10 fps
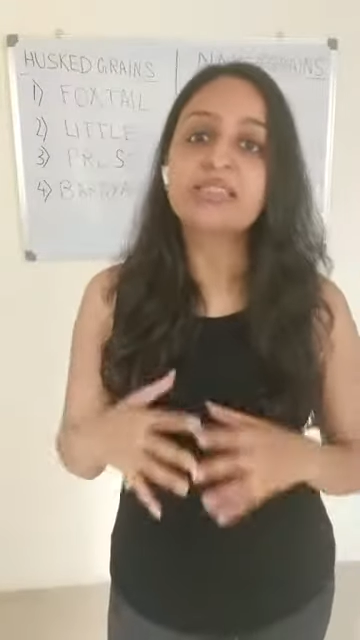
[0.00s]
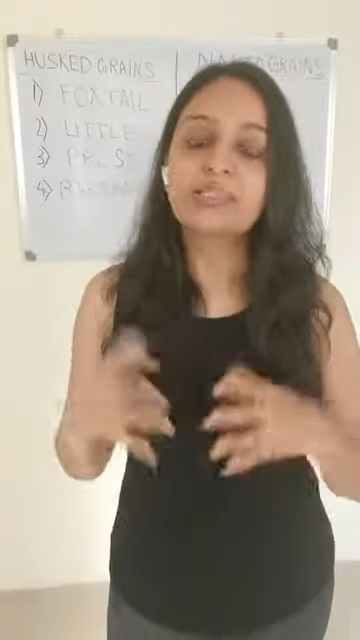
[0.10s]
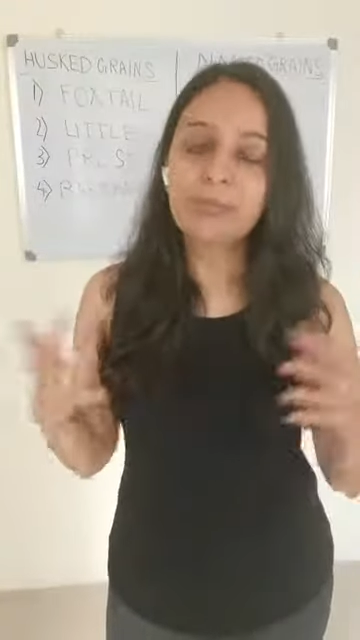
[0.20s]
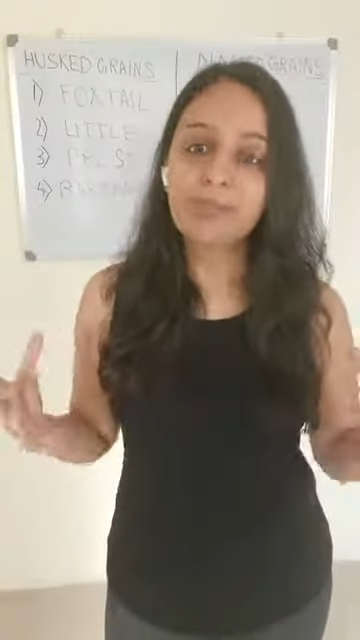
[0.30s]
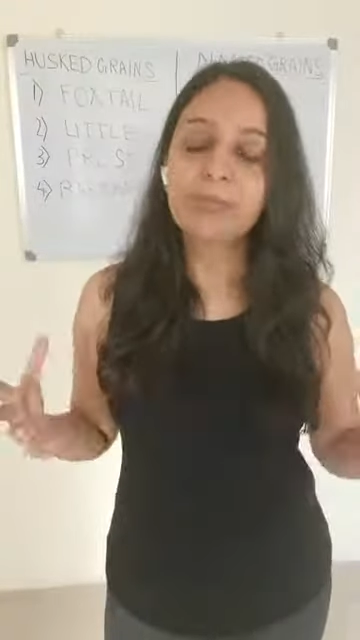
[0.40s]

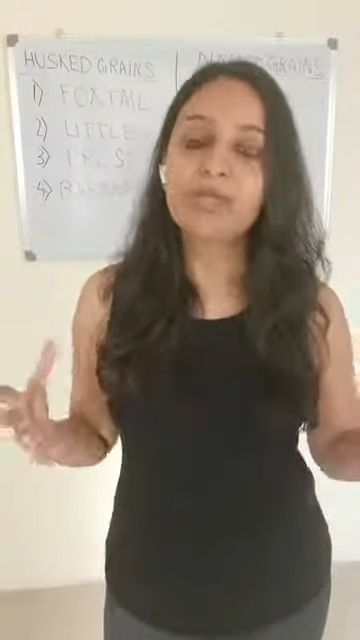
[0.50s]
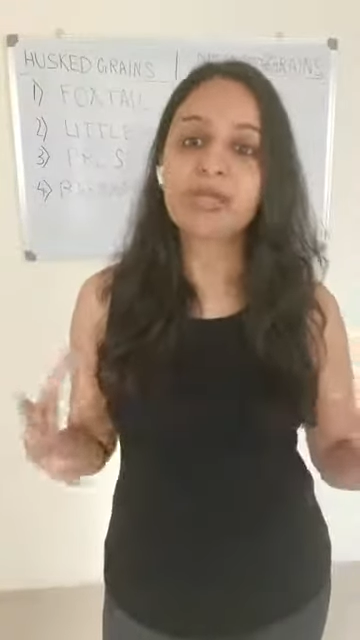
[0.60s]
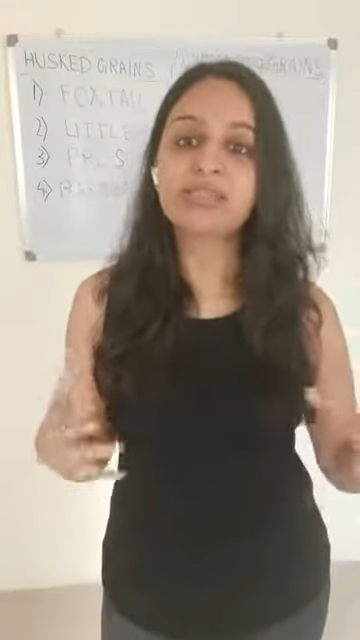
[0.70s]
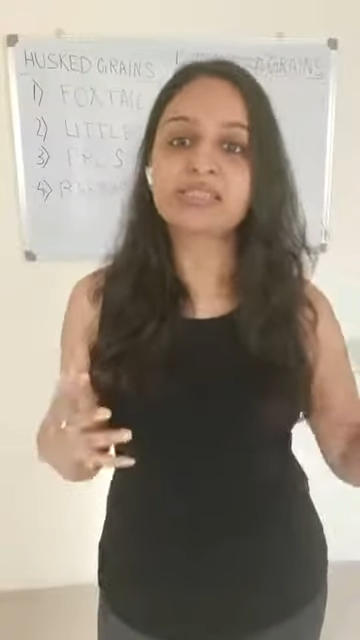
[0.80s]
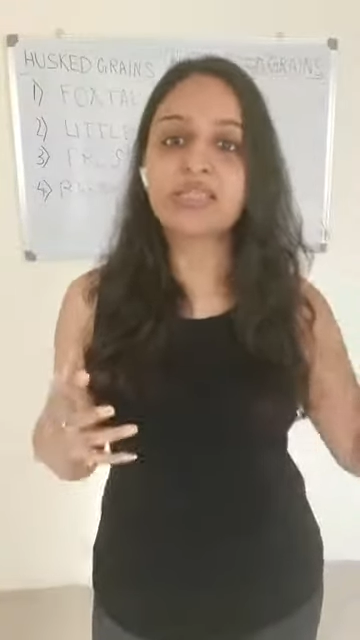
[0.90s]
simply
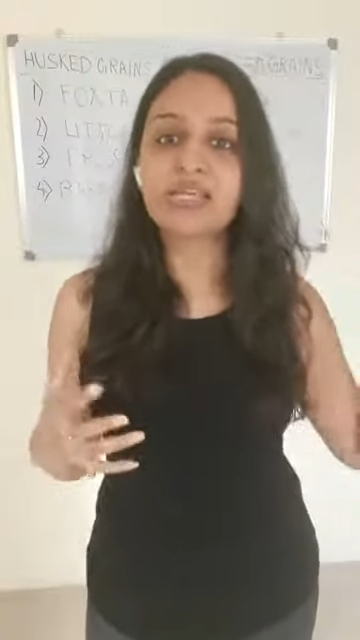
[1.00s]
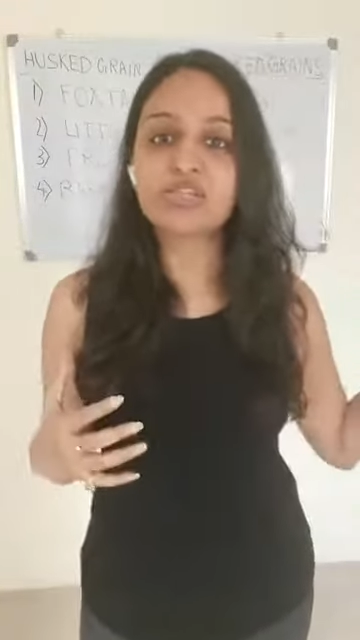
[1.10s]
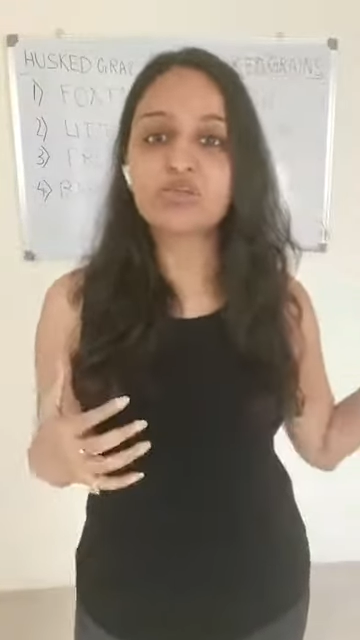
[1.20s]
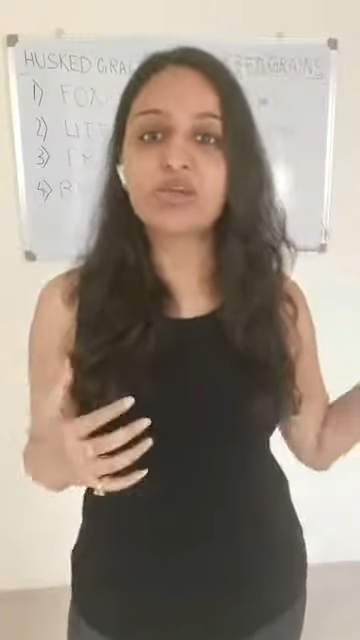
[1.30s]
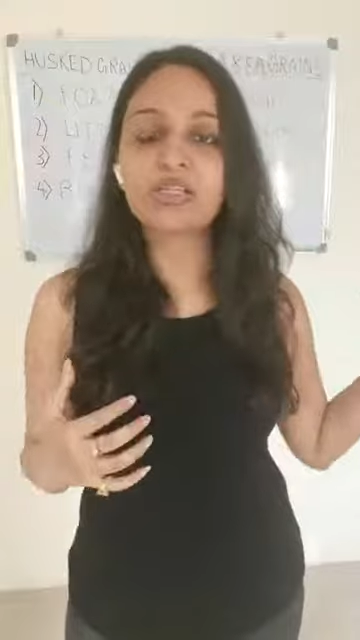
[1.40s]
because
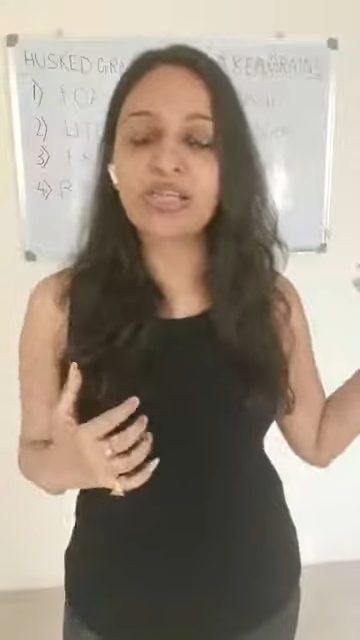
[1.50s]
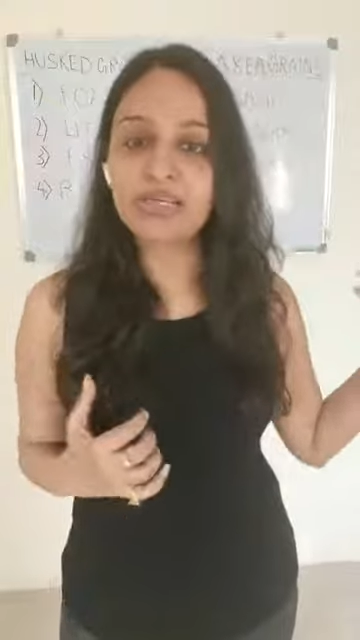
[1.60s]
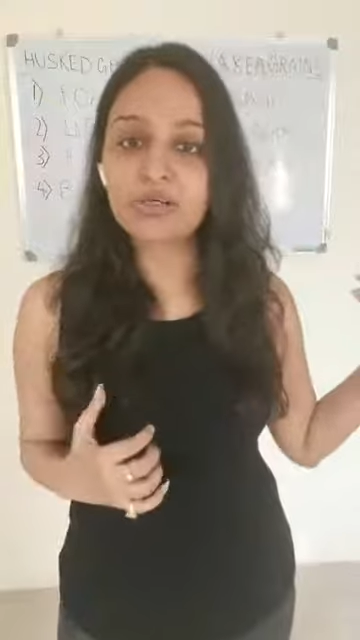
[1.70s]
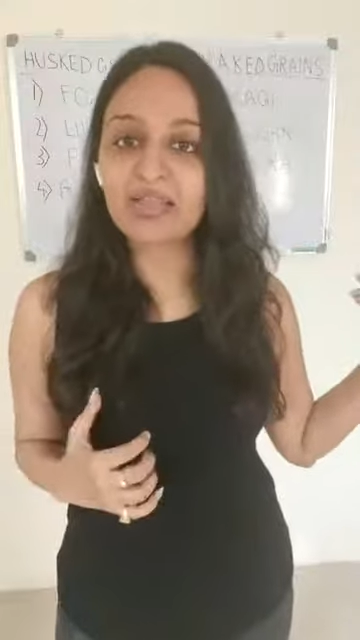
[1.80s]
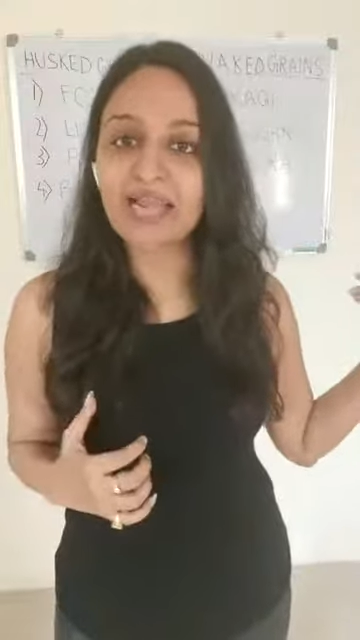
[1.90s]
these were
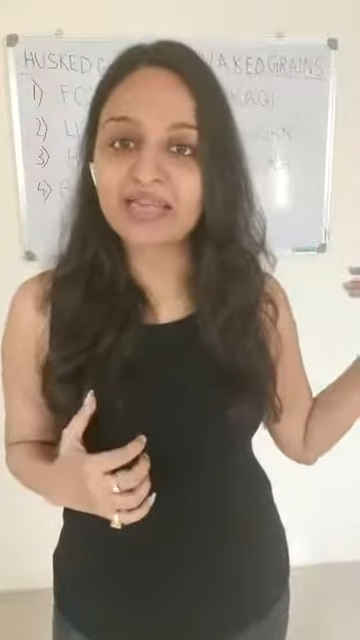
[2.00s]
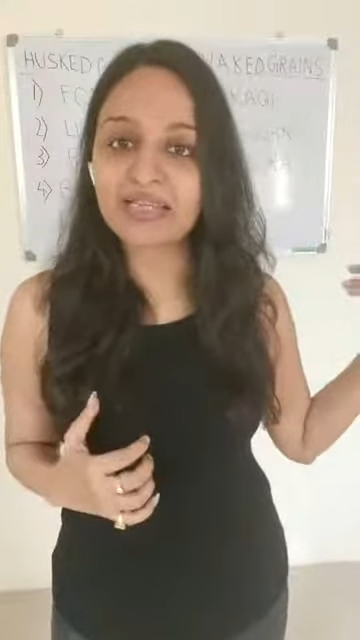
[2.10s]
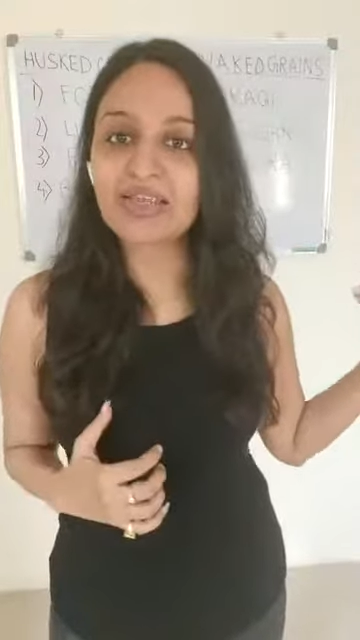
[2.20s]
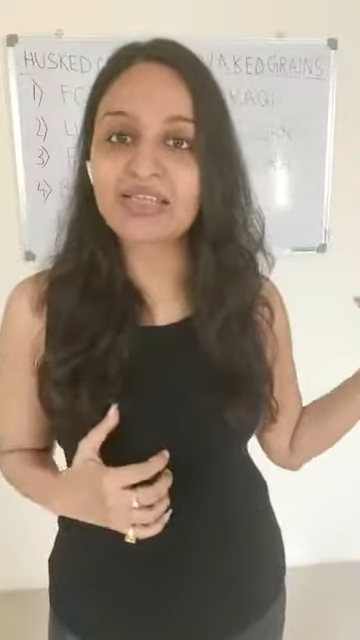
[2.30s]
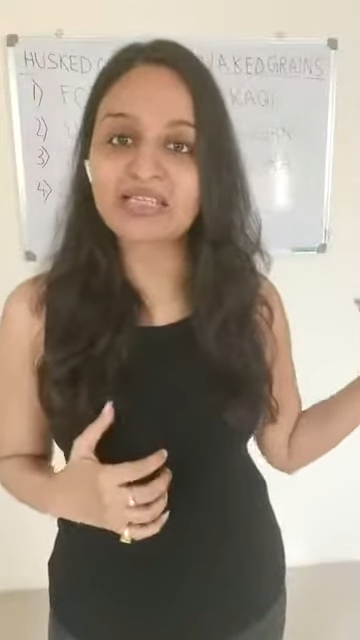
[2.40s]
then
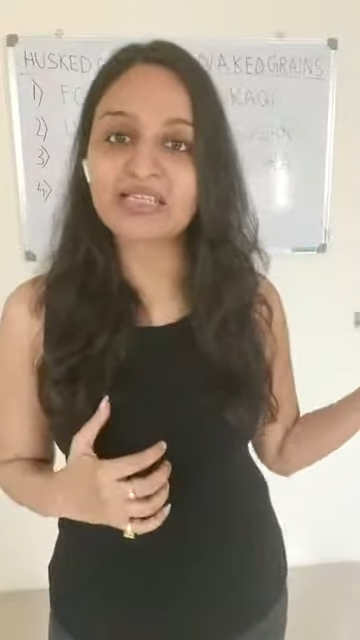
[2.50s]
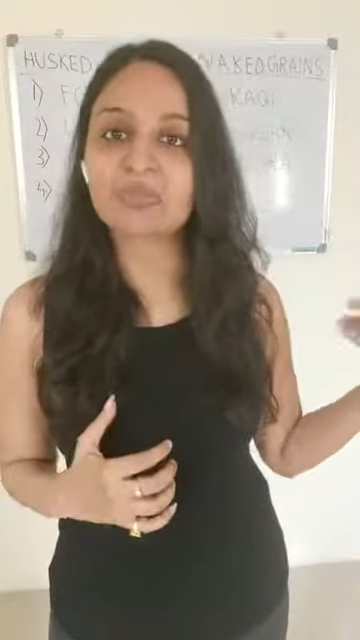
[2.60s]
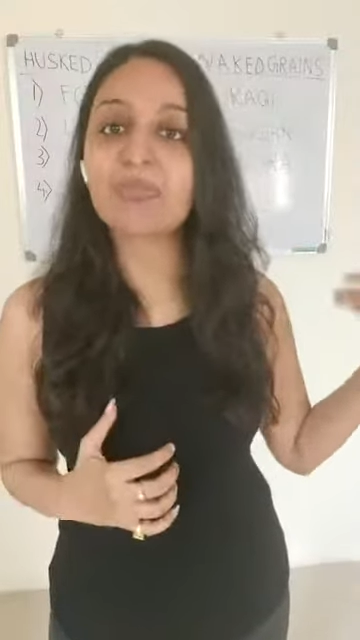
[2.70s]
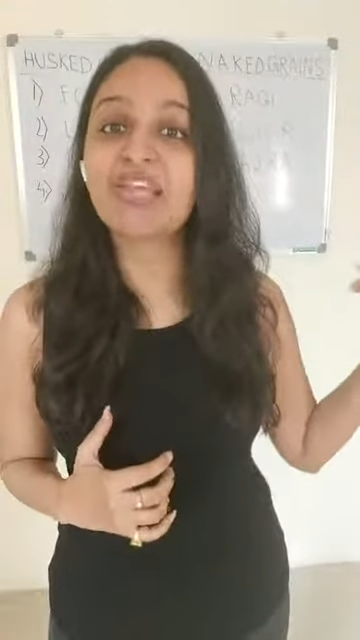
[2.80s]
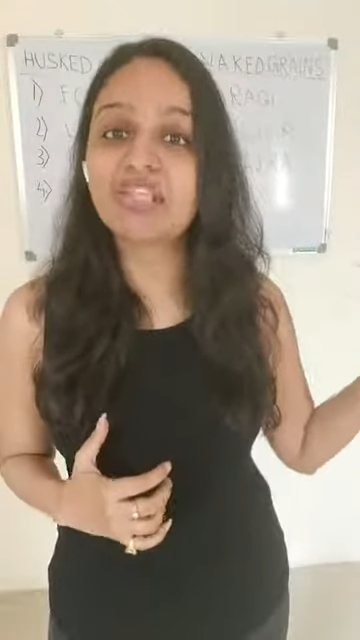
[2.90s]
categorized as
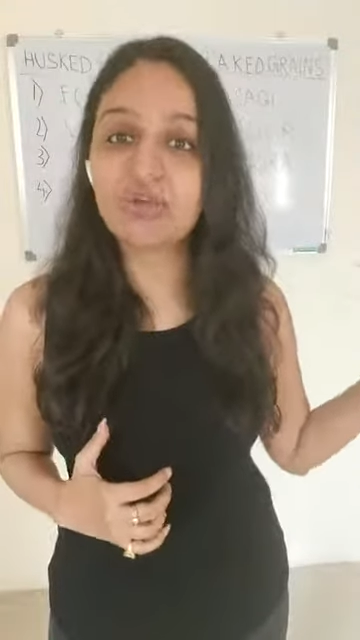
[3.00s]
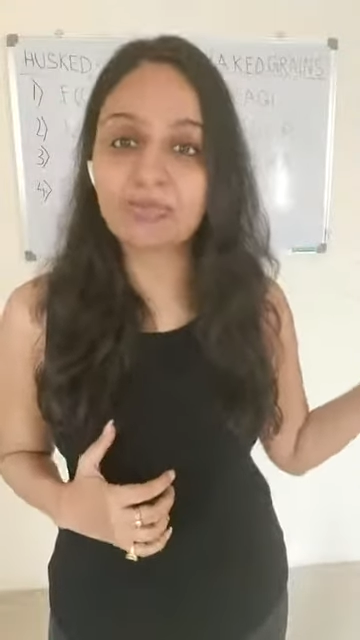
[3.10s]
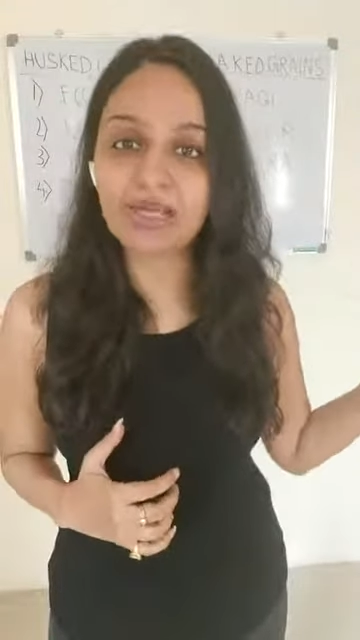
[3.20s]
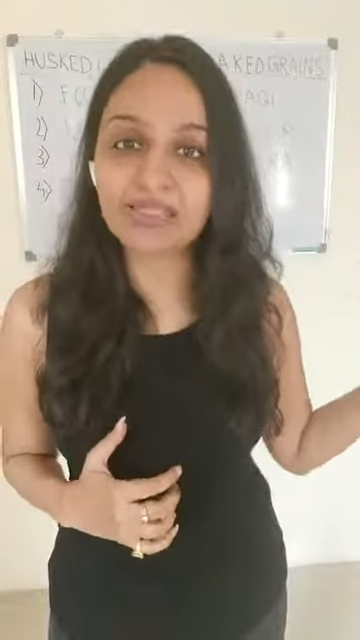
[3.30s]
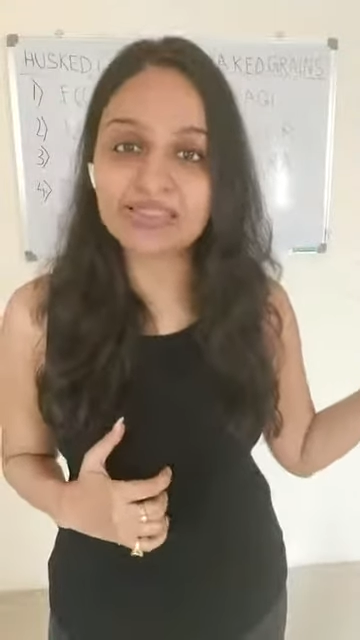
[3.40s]
major
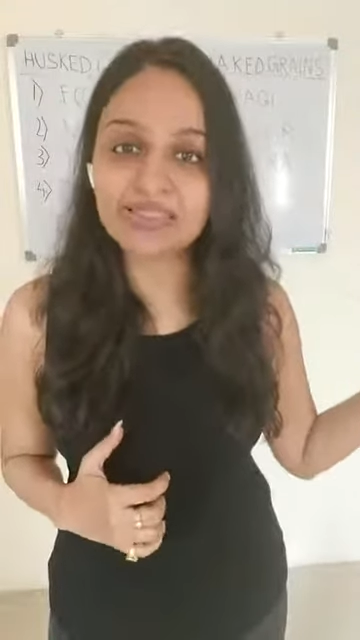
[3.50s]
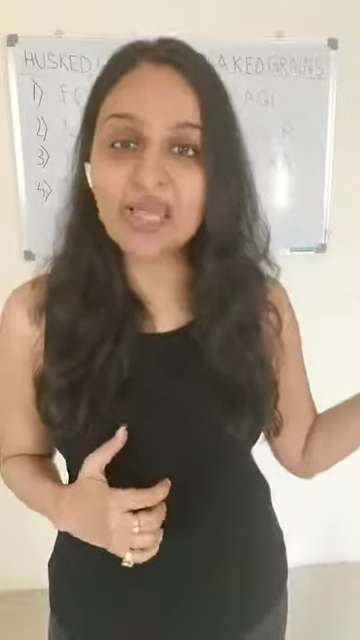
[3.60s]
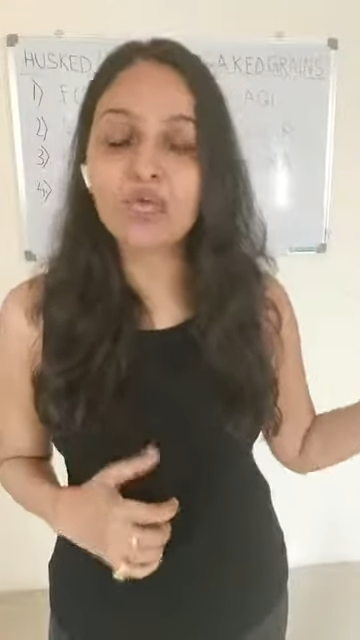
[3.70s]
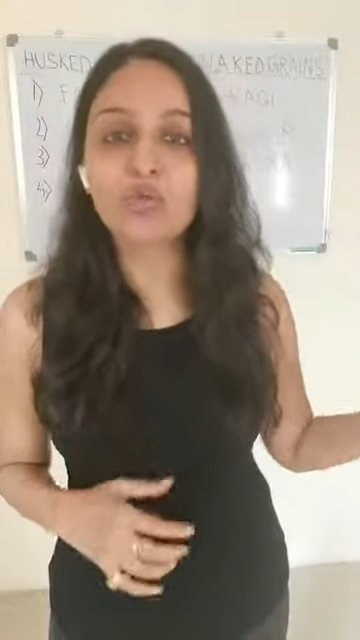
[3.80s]
millets,